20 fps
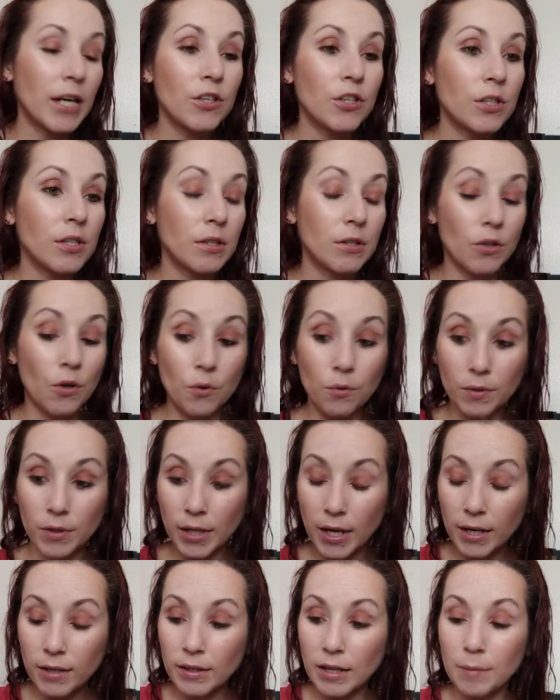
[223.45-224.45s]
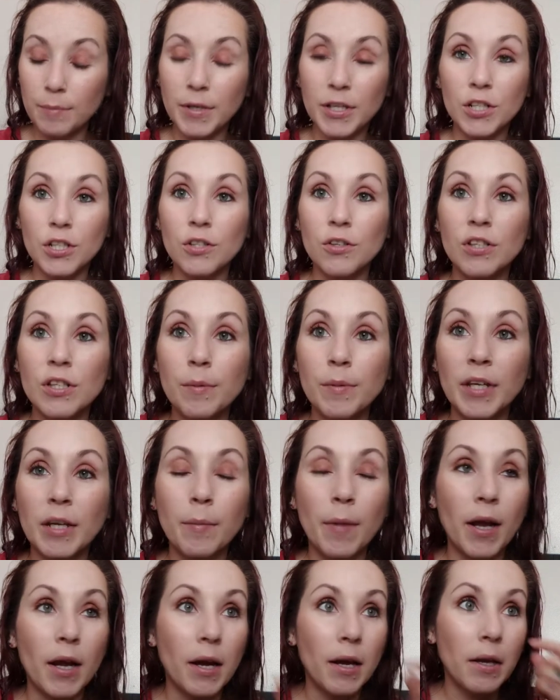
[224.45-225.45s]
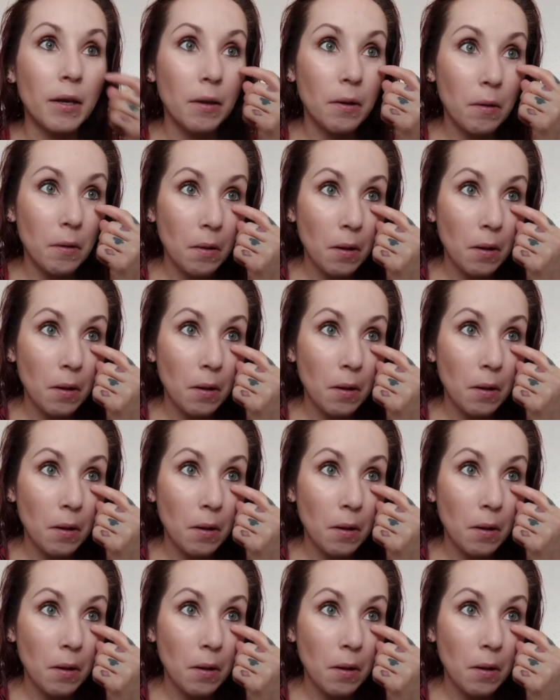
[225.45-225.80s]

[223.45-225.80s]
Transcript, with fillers: I just don't like that much. There's something in my eye.